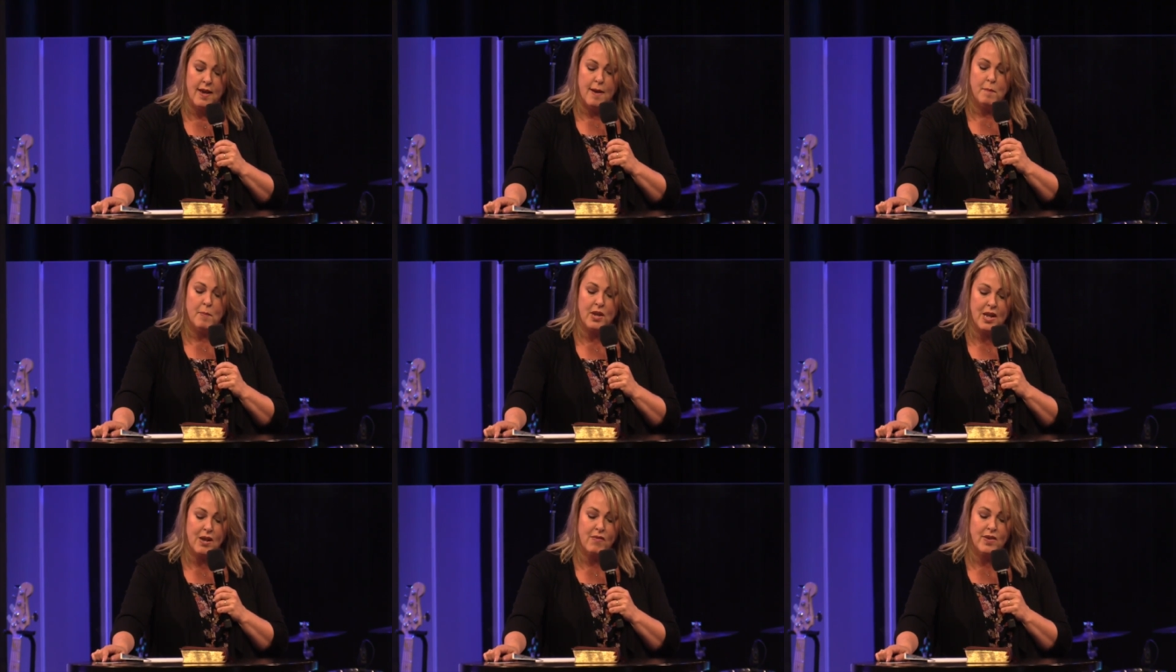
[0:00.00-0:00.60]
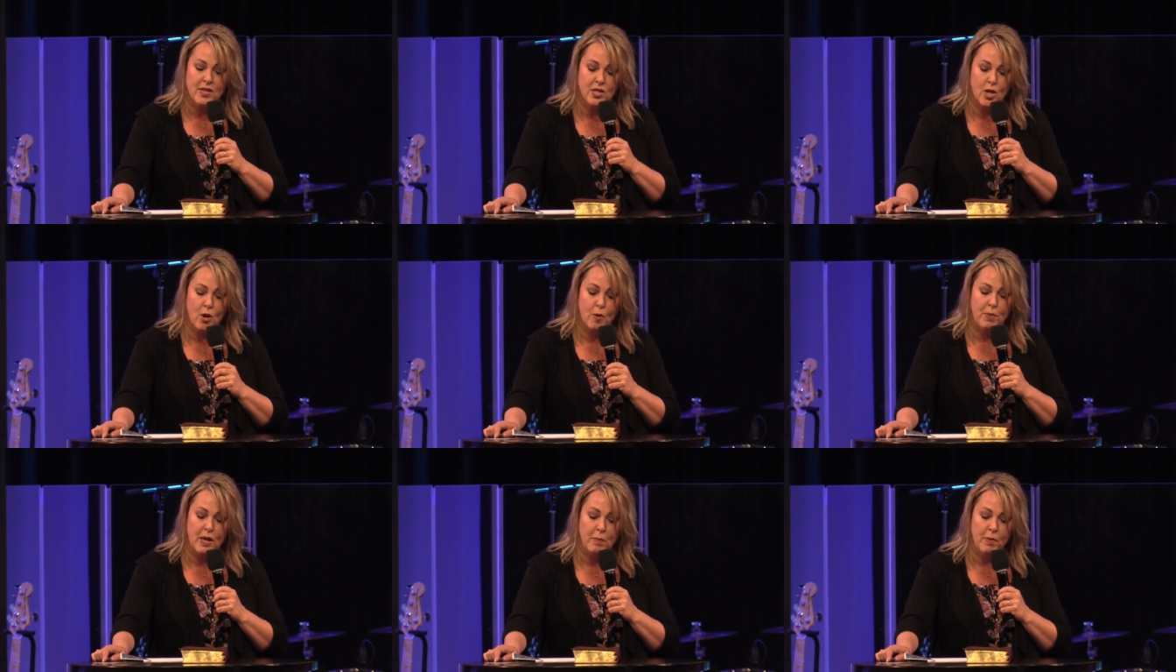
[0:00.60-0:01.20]
But even so,
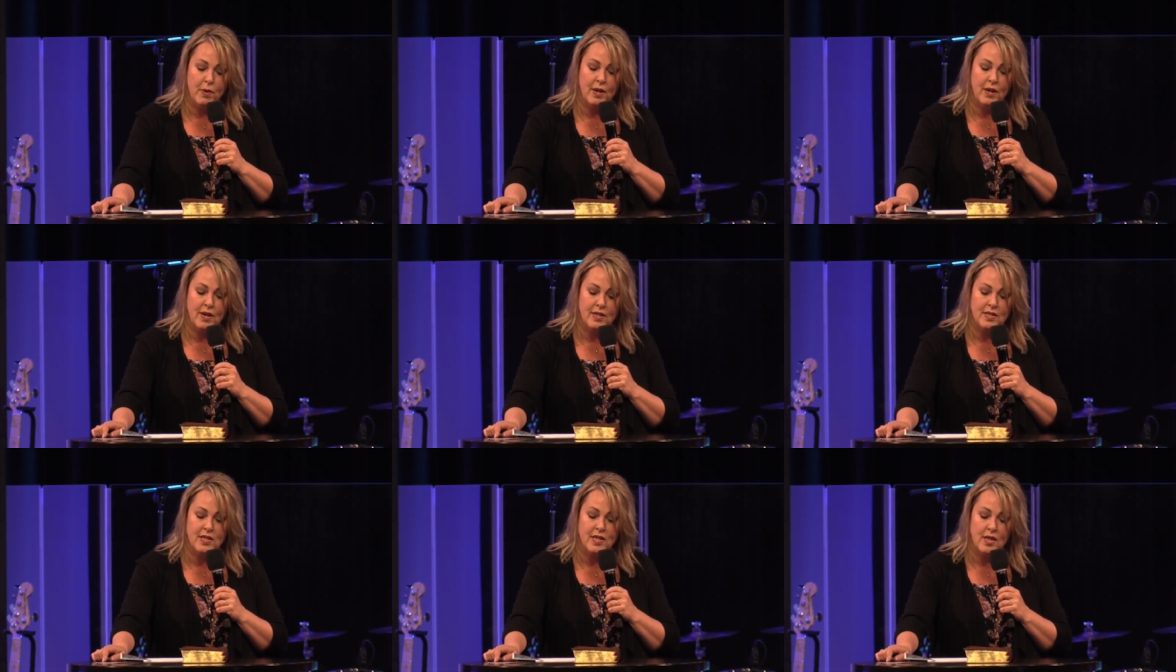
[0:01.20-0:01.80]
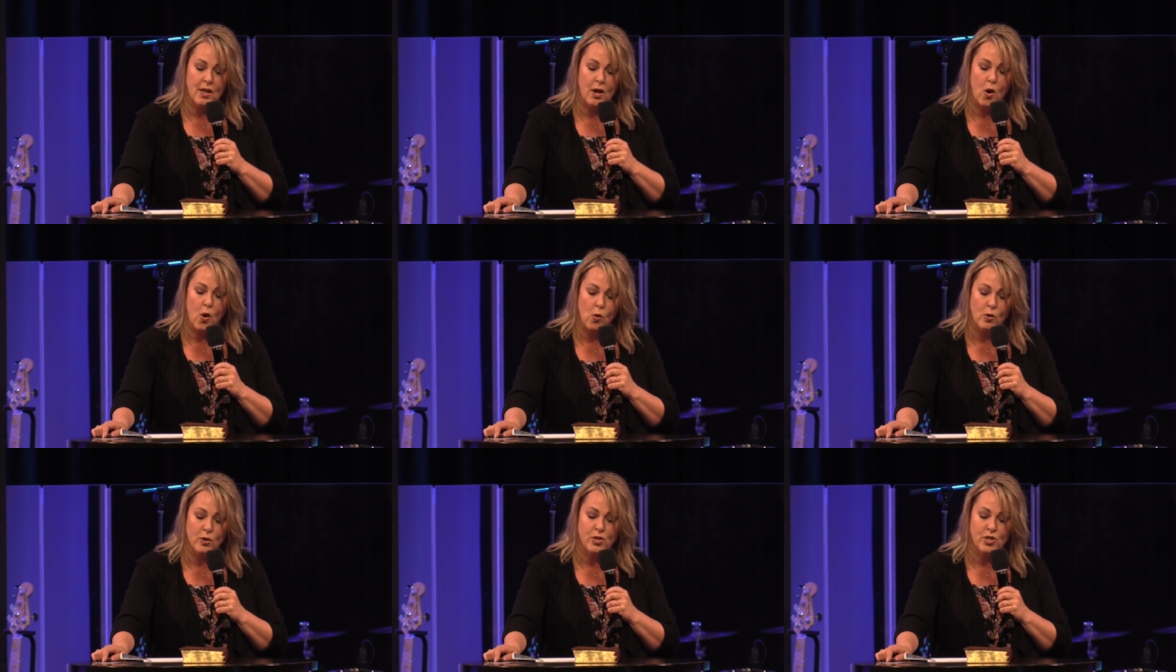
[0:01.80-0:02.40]
people cannot see the
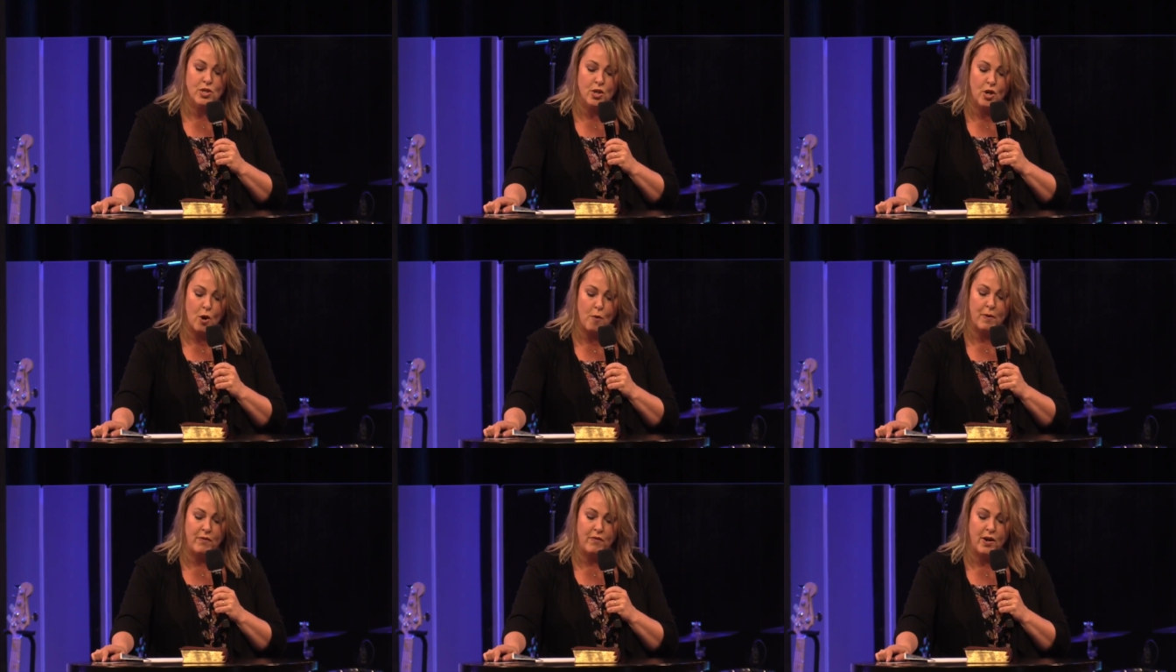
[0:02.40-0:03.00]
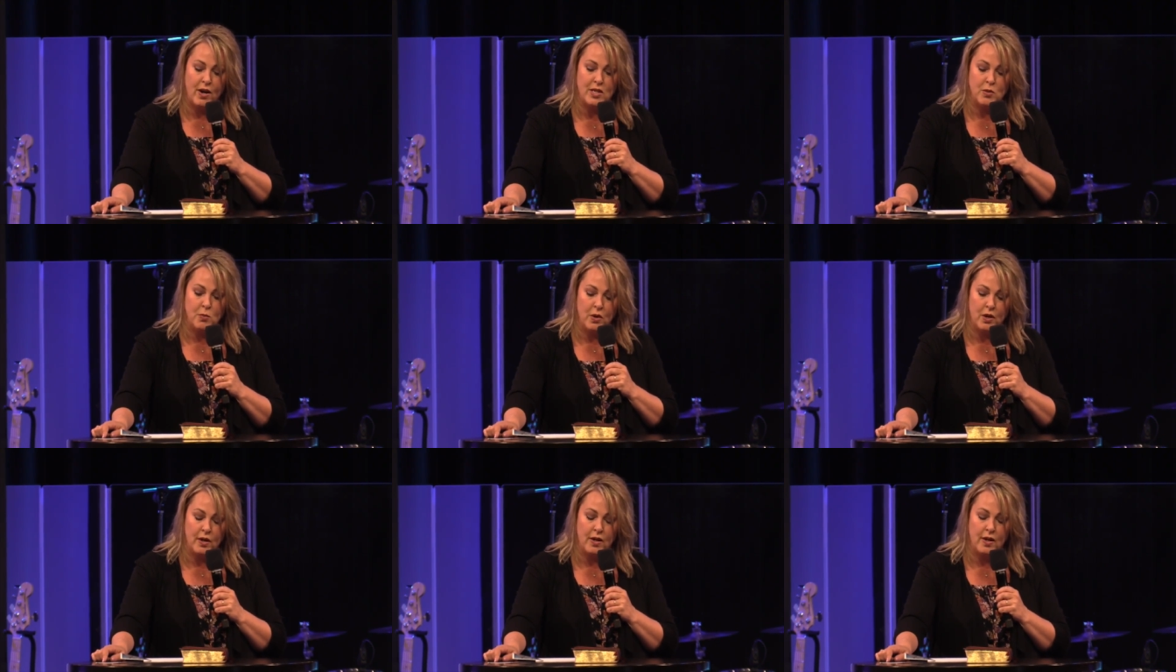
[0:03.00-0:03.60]
whole scope of God's
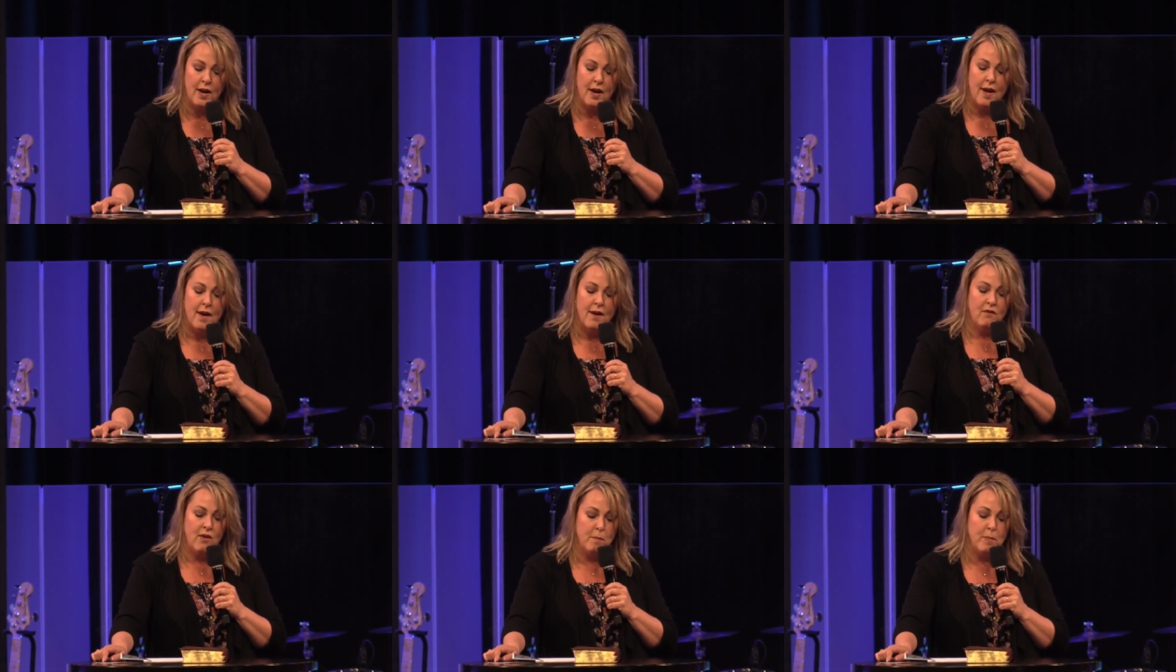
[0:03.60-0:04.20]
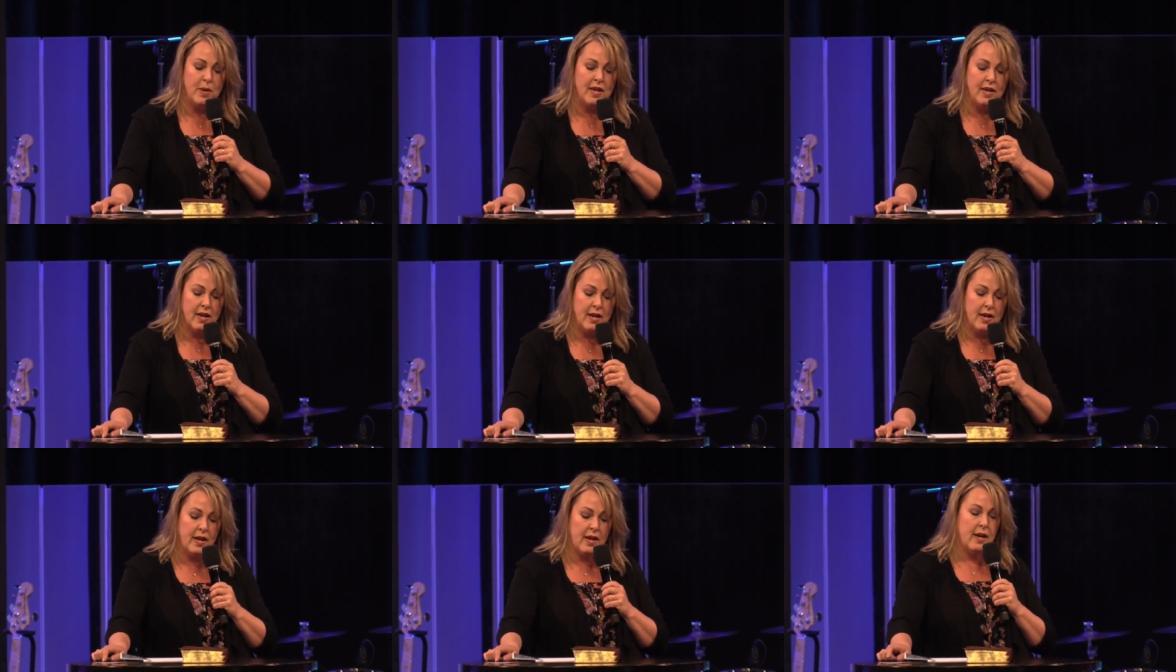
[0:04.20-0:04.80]
work from
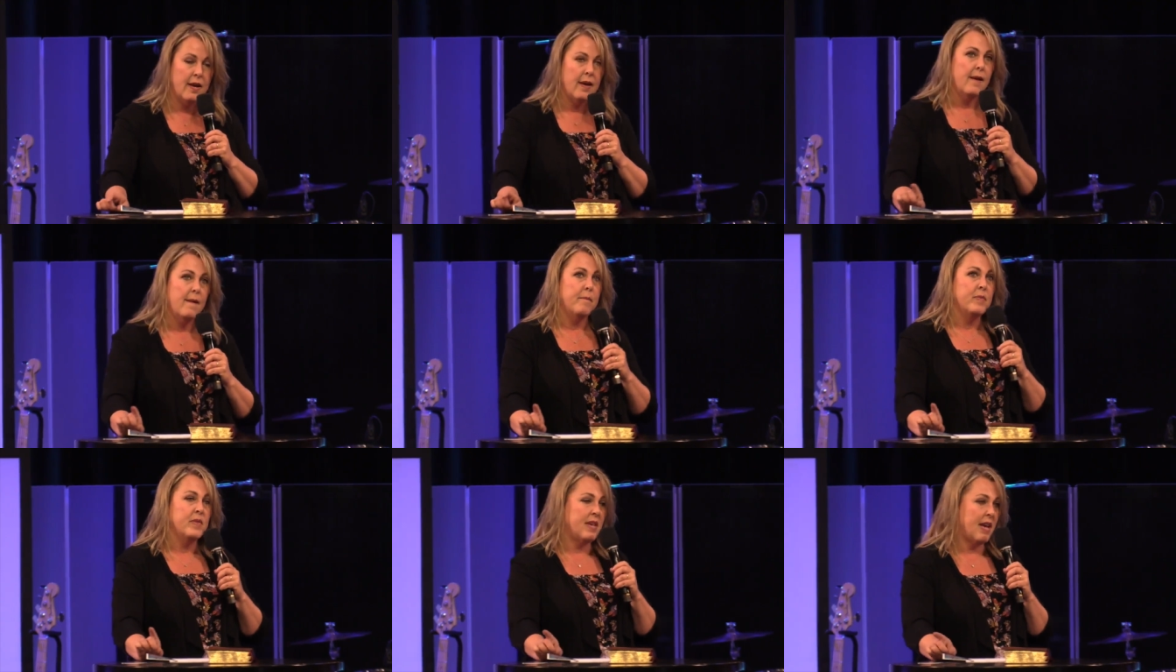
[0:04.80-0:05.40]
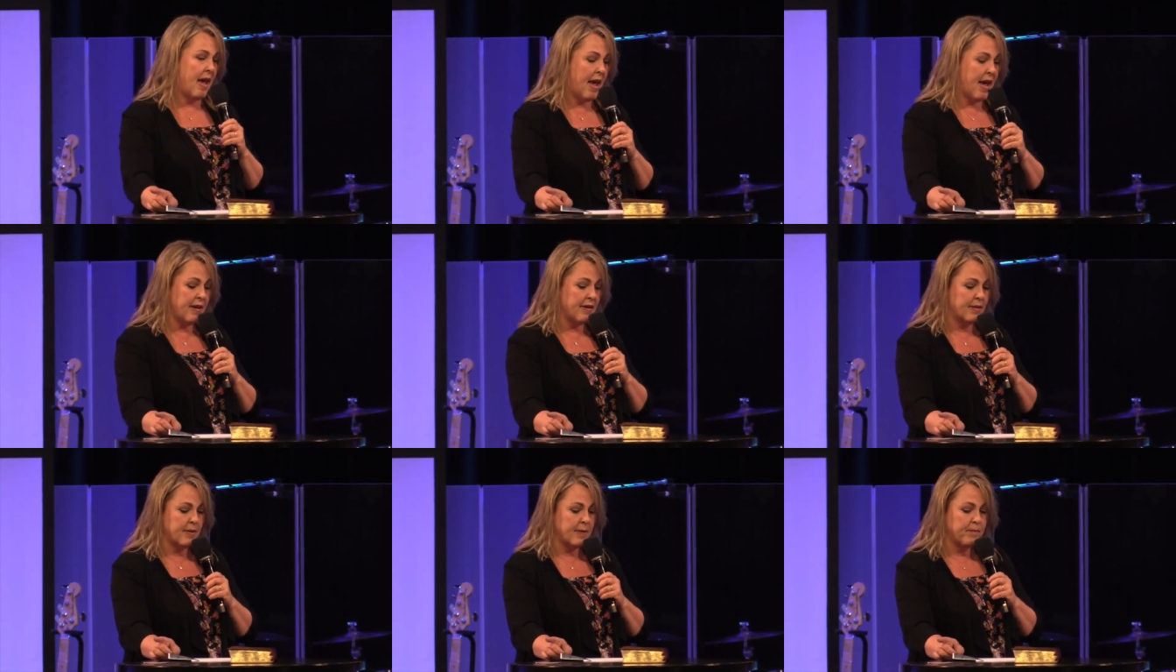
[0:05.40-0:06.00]
beginning to end.